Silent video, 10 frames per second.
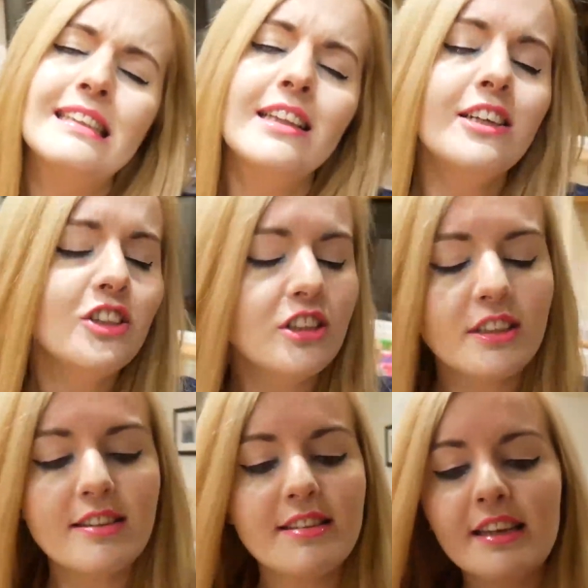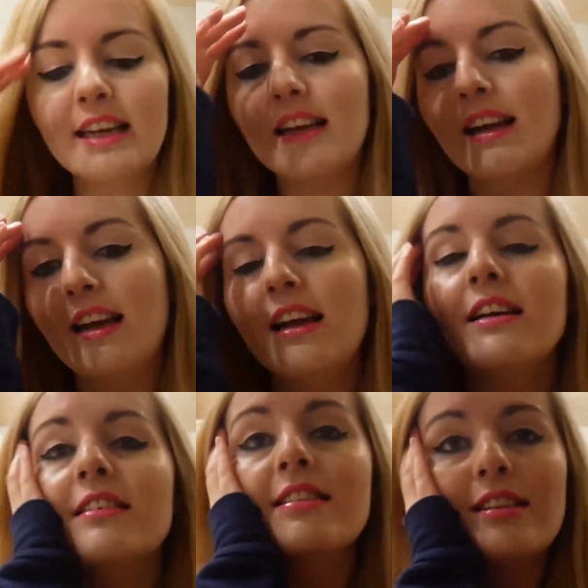there's just like
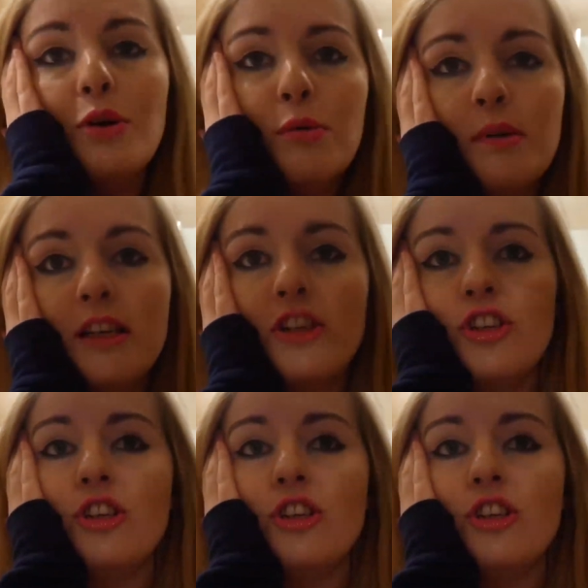so much